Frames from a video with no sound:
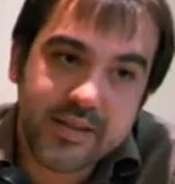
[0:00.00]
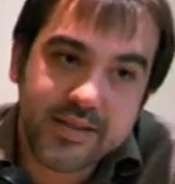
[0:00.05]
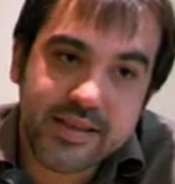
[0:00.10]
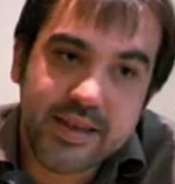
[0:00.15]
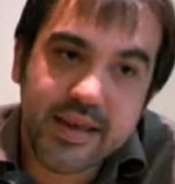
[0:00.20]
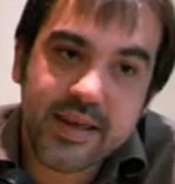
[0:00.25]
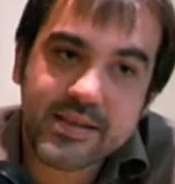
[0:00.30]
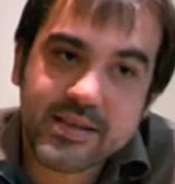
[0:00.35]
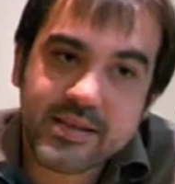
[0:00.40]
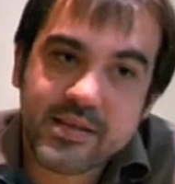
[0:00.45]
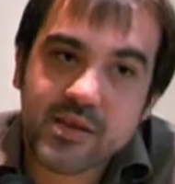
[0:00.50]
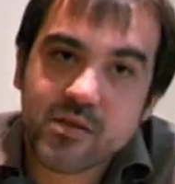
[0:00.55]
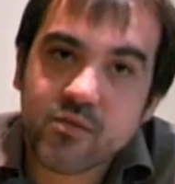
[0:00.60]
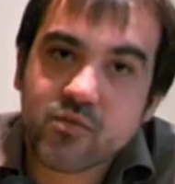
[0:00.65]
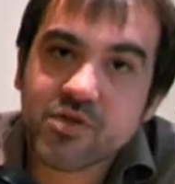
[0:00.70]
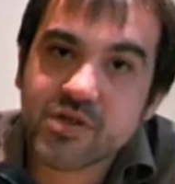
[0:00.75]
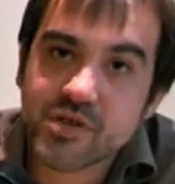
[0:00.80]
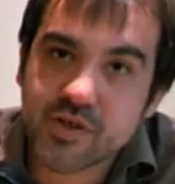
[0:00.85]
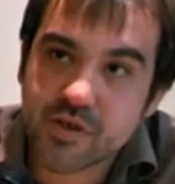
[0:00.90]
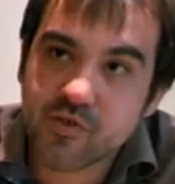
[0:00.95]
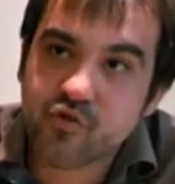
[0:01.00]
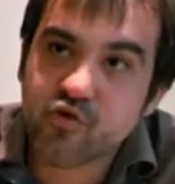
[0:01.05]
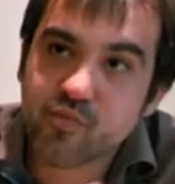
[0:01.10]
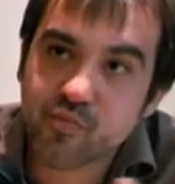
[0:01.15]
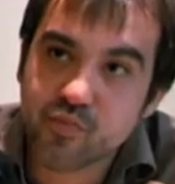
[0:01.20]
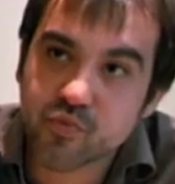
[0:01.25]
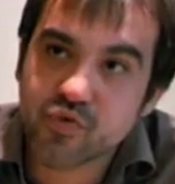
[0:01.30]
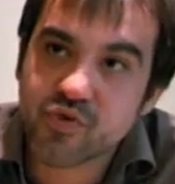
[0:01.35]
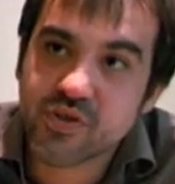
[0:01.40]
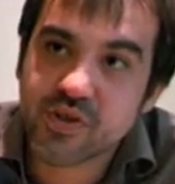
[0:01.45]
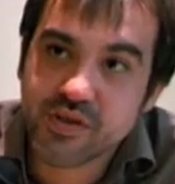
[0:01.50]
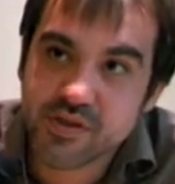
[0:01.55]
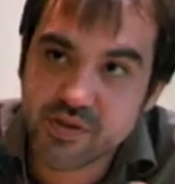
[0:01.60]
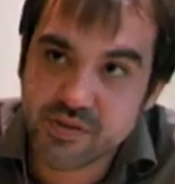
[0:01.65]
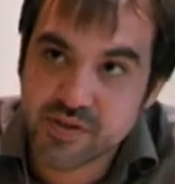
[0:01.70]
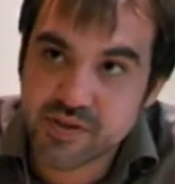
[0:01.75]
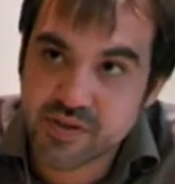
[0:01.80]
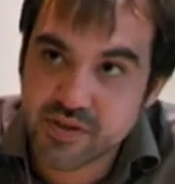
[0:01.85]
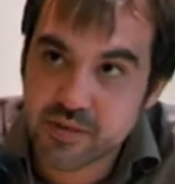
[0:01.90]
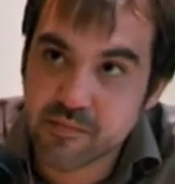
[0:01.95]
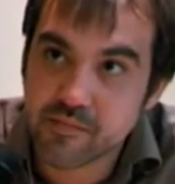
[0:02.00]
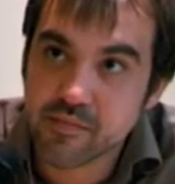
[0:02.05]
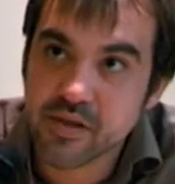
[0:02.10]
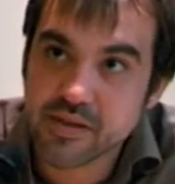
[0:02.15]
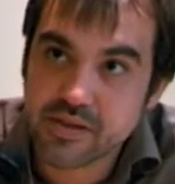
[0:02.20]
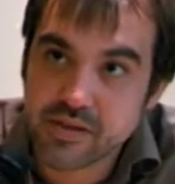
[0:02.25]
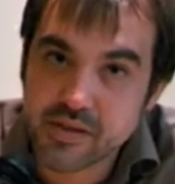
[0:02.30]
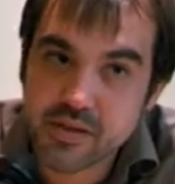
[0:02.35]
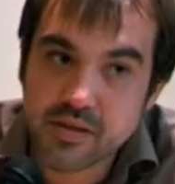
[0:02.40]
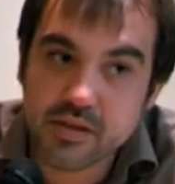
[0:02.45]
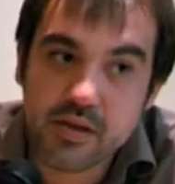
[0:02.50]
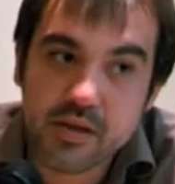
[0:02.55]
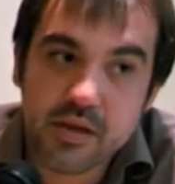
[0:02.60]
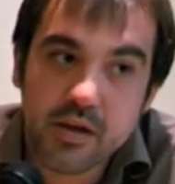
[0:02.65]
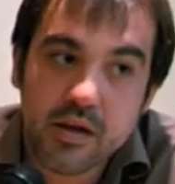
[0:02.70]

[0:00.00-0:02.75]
cases that we tend to put under the same basket.